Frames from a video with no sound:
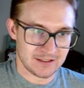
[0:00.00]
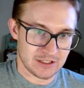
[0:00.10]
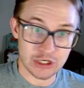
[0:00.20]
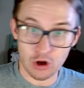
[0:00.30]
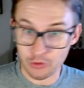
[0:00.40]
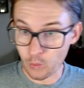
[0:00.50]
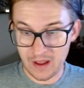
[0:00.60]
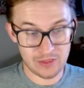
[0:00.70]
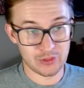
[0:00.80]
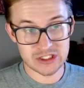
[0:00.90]
you know, the
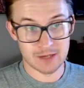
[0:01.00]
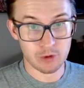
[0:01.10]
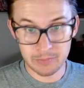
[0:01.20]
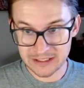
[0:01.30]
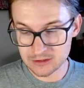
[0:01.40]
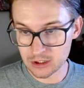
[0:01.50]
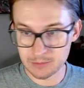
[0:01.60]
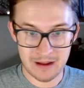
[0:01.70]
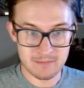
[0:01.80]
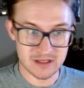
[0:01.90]
way that the double big look
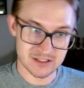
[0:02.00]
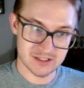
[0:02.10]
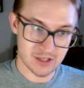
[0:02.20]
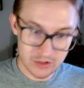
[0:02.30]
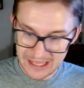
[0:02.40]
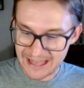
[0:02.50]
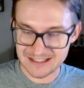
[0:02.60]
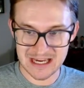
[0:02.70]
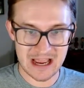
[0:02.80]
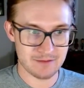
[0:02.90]
by Minnesota at
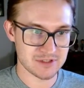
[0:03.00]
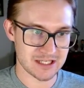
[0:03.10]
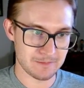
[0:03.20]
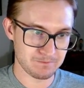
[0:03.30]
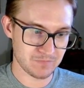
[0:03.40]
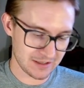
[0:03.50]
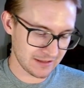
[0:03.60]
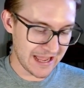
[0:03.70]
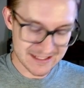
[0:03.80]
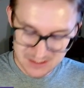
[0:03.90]
times
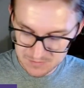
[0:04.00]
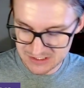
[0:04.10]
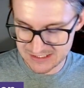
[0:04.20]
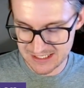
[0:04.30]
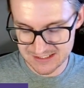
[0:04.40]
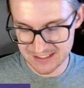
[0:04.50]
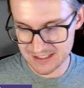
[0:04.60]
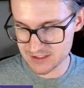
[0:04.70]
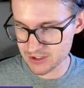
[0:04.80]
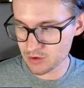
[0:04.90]
had some success
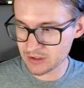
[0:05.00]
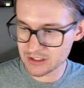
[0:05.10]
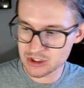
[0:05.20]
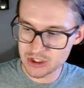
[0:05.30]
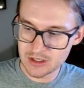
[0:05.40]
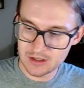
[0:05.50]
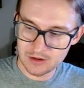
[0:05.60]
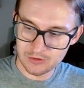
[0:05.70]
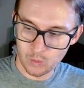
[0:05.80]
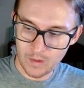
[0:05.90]
against Jokic,
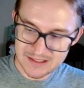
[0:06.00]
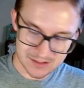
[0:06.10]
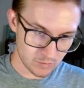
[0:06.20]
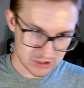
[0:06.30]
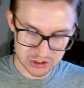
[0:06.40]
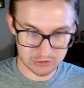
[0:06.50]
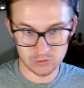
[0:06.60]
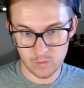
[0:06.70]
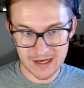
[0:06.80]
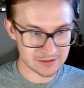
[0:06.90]
the ways in which during
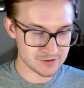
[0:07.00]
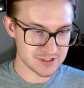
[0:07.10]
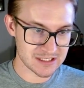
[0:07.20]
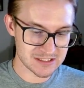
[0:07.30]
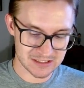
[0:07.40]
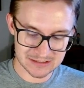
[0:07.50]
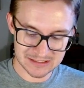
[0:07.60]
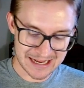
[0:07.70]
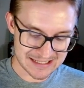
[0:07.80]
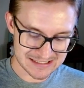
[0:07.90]
the regular season,
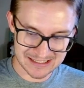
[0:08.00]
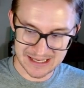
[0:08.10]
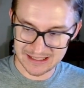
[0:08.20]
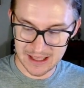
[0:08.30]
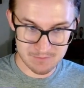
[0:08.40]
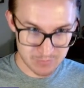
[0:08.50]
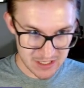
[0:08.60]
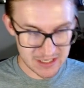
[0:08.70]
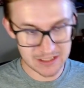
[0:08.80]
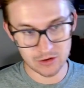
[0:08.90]
guys like
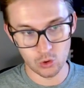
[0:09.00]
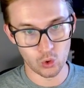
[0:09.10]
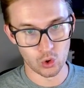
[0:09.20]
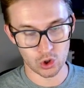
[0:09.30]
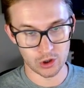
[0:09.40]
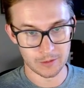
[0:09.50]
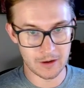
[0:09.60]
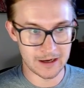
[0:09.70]
Embiid or